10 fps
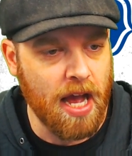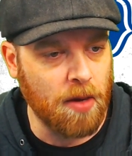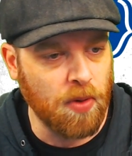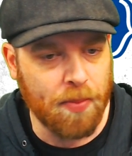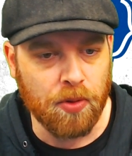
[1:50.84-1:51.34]

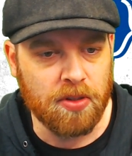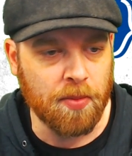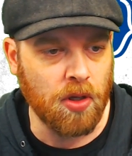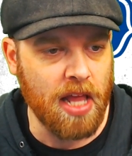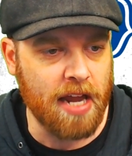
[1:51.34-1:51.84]
We pulled them
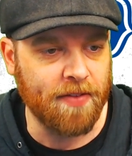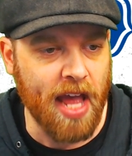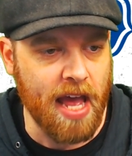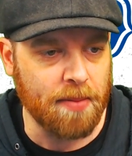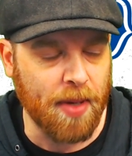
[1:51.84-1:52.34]
all out of a
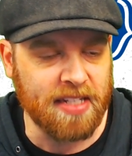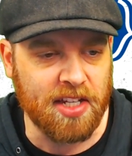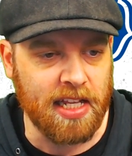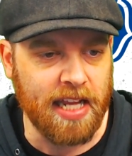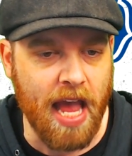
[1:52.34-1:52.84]
hat,
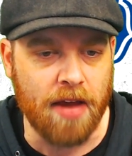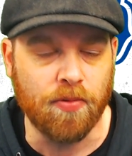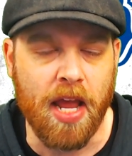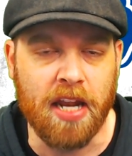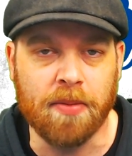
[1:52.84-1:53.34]
basically at
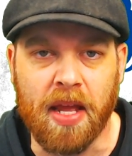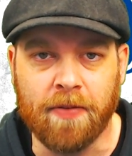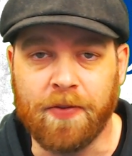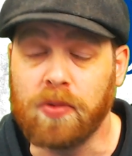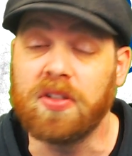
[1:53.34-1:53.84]
random,
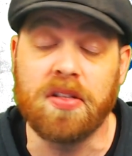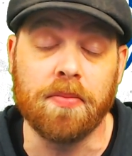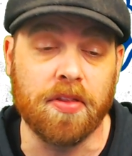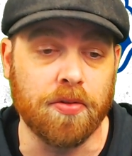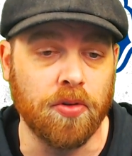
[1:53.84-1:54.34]
and filtered
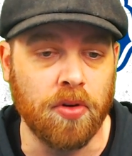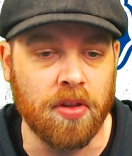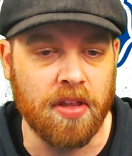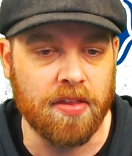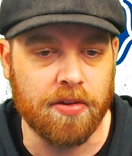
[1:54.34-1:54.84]
them through
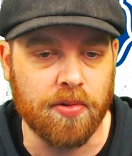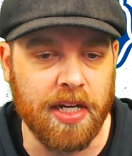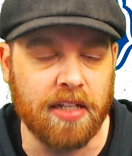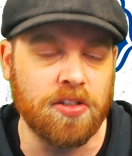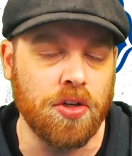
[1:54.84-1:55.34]
the
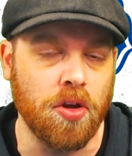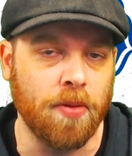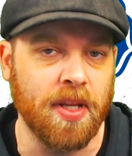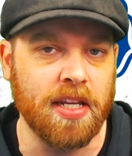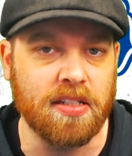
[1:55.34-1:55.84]
3
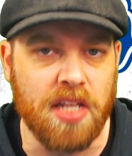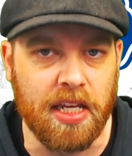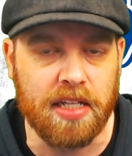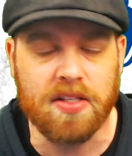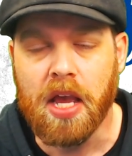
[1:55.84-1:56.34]
German
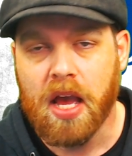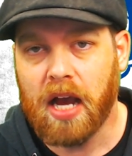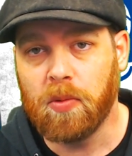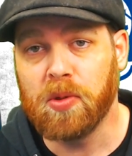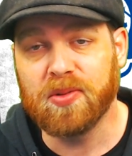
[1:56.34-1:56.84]
tiers.
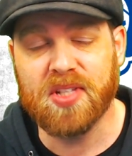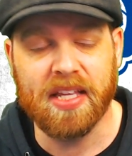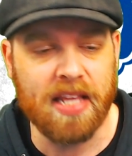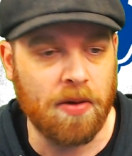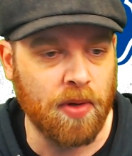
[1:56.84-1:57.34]
We will
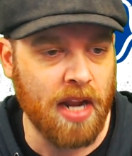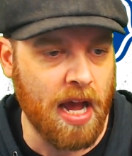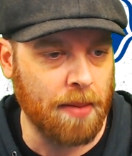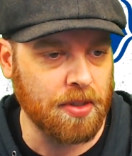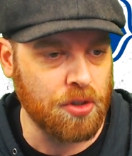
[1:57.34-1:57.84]
set that one
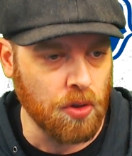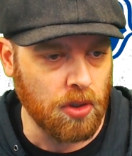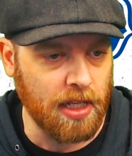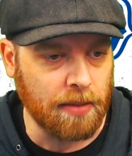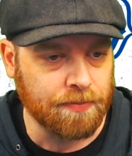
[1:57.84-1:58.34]
up
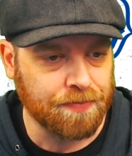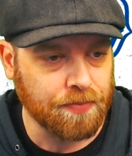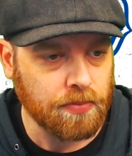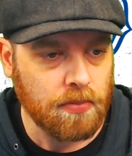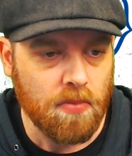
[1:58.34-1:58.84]
shortly.
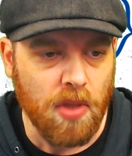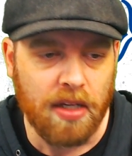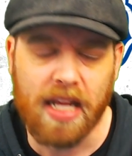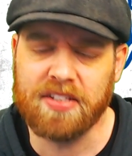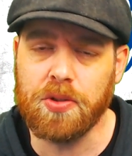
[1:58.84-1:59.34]

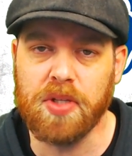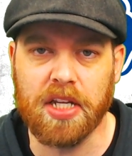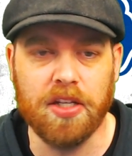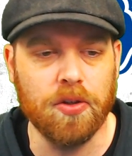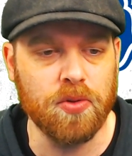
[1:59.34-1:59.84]
Next, you are
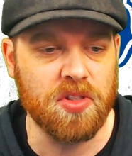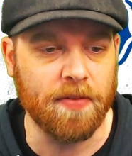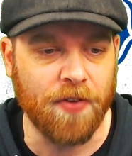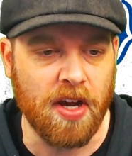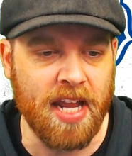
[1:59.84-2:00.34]
going to use the
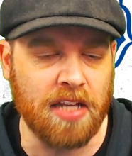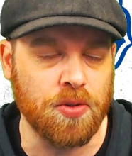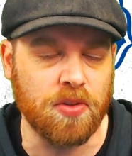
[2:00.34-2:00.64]
financial